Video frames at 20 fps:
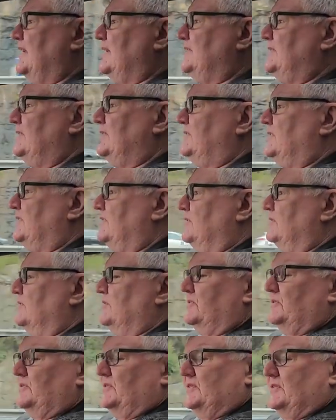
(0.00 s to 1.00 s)
easy to
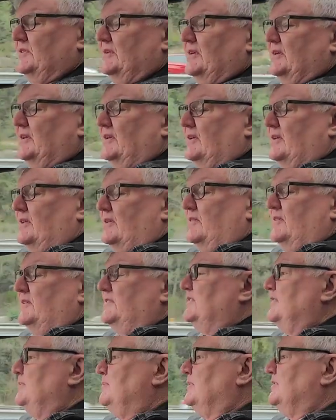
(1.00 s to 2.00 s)
use.
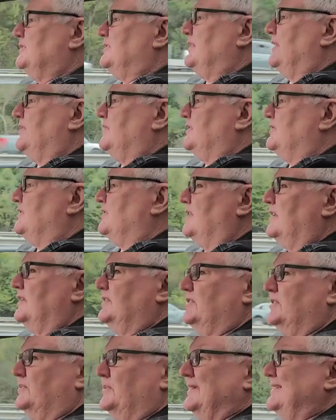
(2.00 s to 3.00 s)
The symbols down the
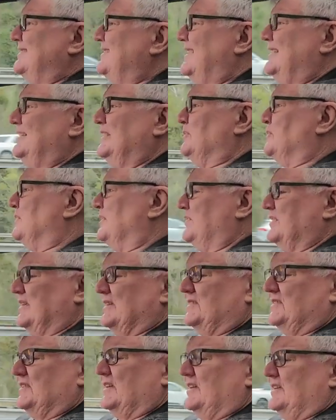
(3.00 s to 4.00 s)
side do exactly
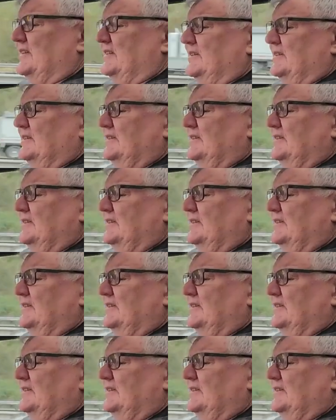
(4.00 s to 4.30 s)
what they say.